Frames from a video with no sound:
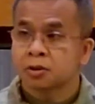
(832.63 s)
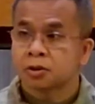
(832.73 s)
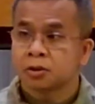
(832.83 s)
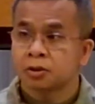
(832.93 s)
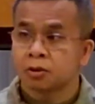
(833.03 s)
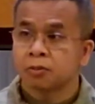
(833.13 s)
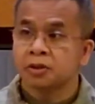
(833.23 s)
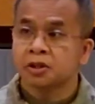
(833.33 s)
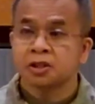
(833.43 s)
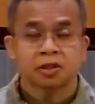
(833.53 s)
So
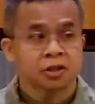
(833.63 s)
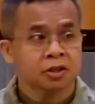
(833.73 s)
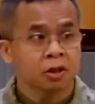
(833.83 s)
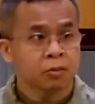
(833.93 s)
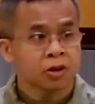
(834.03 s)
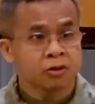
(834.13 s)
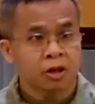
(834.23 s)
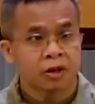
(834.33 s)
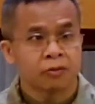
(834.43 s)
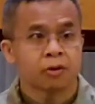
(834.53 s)
breathing is common
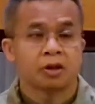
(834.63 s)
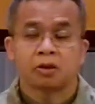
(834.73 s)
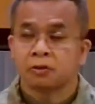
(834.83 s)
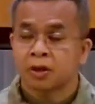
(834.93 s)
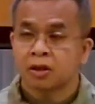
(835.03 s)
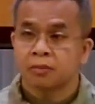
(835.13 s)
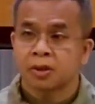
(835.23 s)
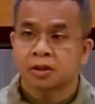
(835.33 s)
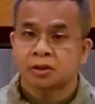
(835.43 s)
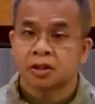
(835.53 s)
ground for every one of
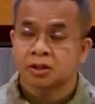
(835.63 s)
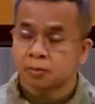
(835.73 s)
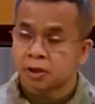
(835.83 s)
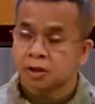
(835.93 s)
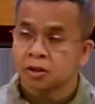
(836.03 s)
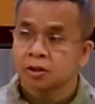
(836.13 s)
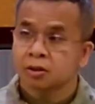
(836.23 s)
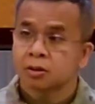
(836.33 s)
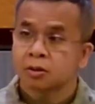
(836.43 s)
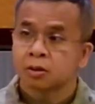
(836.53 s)
us. Doesn't
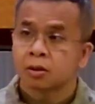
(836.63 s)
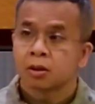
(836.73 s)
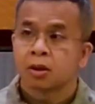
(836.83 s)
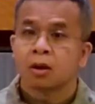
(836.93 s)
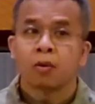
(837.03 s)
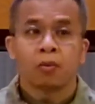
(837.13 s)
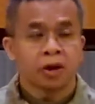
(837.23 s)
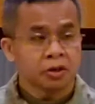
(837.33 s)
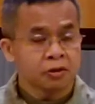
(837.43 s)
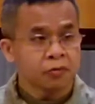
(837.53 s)
matter where
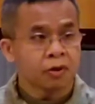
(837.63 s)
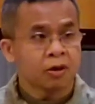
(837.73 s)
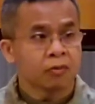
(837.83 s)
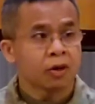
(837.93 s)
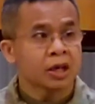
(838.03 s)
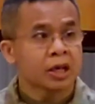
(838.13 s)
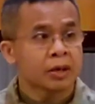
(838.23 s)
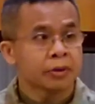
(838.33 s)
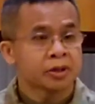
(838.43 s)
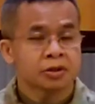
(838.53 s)
you're from, what
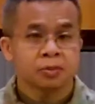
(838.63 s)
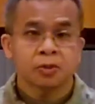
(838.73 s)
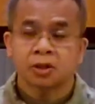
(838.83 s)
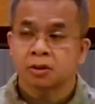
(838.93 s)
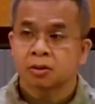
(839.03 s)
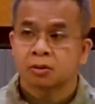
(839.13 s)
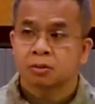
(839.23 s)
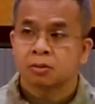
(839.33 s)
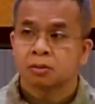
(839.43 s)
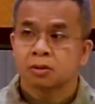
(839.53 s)
language you speak,
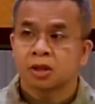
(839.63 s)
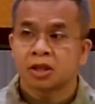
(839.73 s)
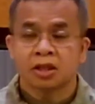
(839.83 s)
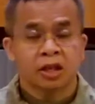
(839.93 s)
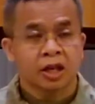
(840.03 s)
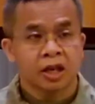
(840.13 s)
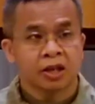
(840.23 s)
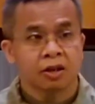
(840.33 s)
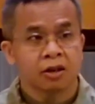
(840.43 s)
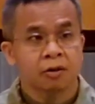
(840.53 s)
any
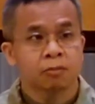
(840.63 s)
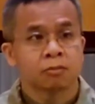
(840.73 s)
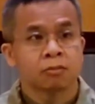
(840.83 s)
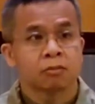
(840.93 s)
kind of